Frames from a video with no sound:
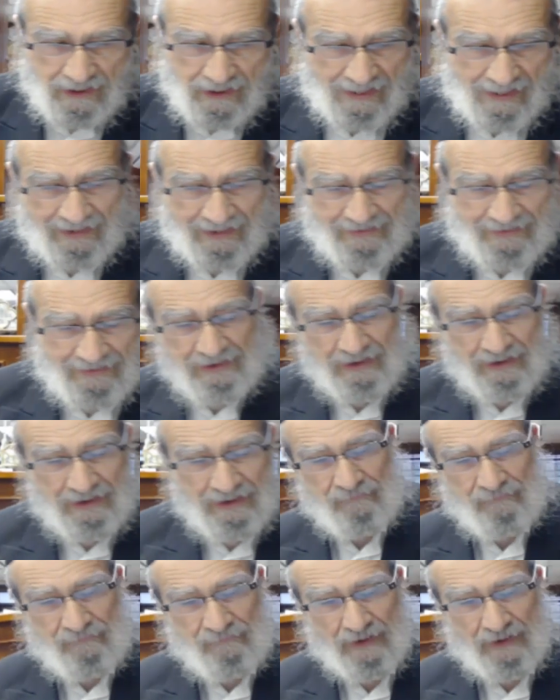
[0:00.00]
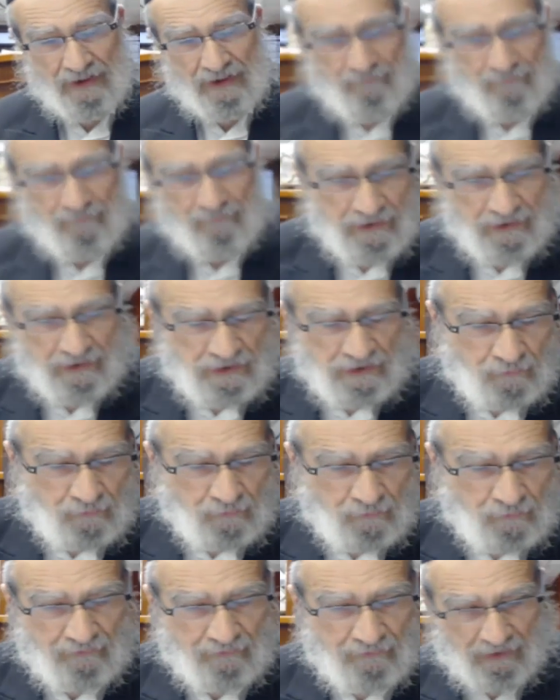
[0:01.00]
and uh, they each
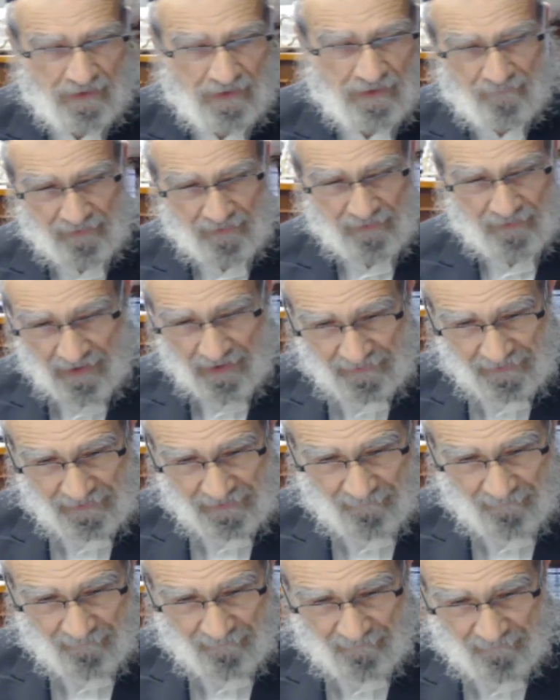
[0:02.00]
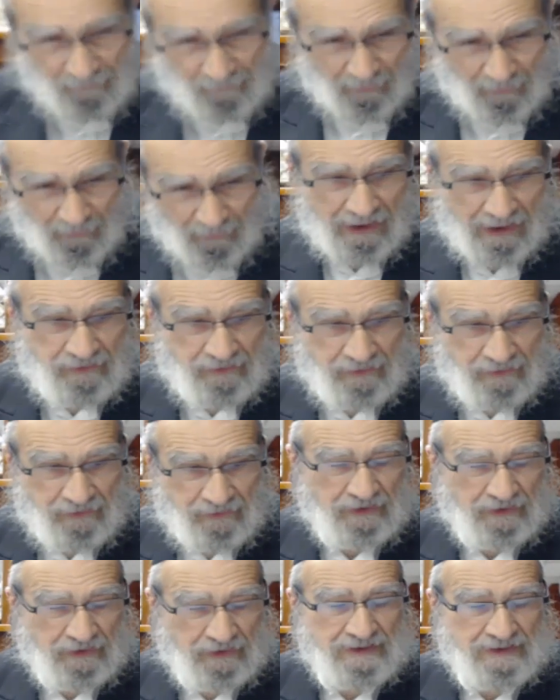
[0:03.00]
were, they, they went on,
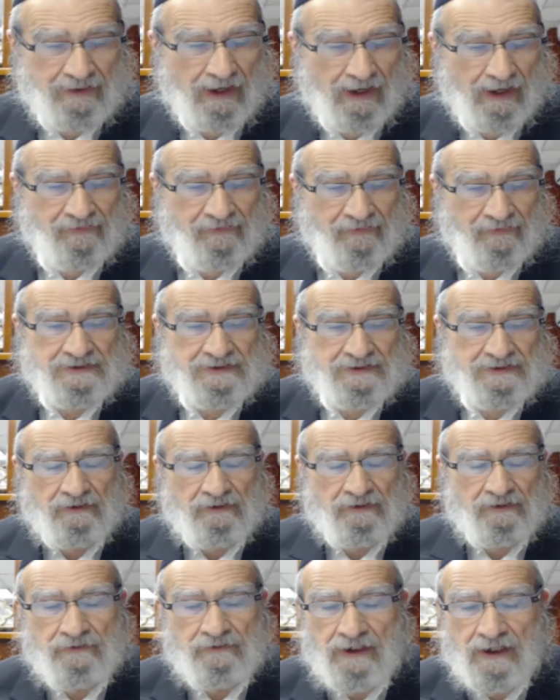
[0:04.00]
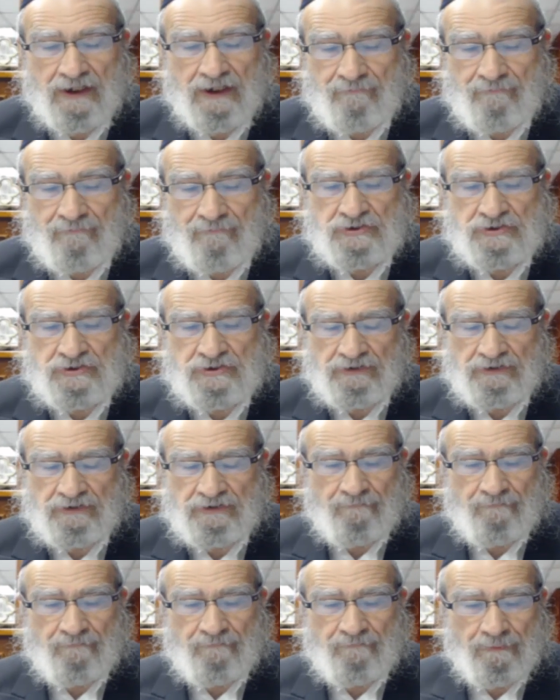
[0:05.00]
on, the same, on the single mission
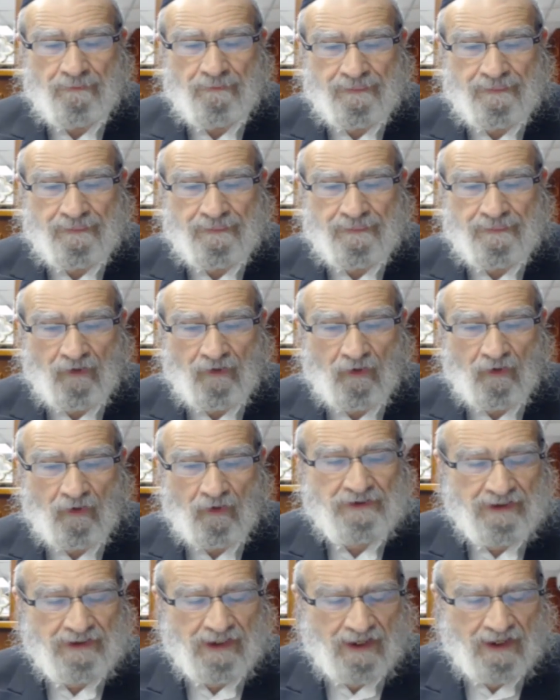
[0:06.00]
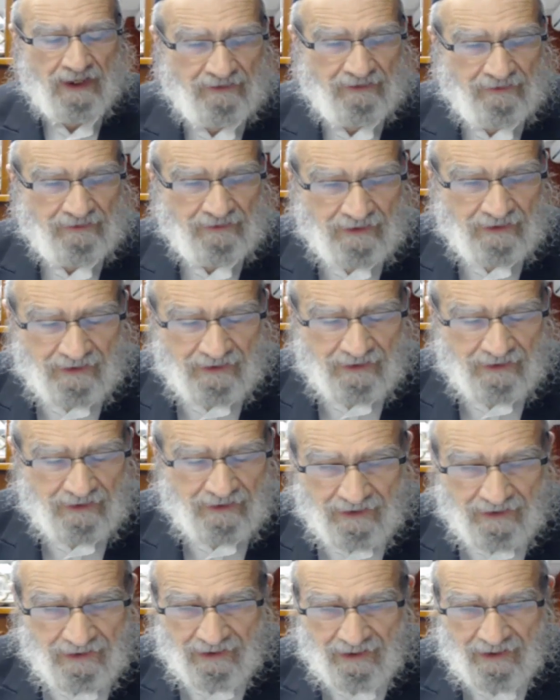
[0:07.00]
altogether.
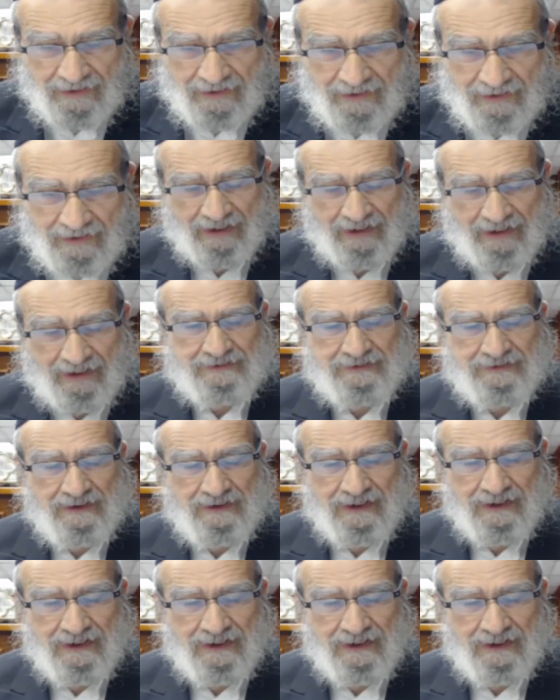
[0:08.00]
And yet,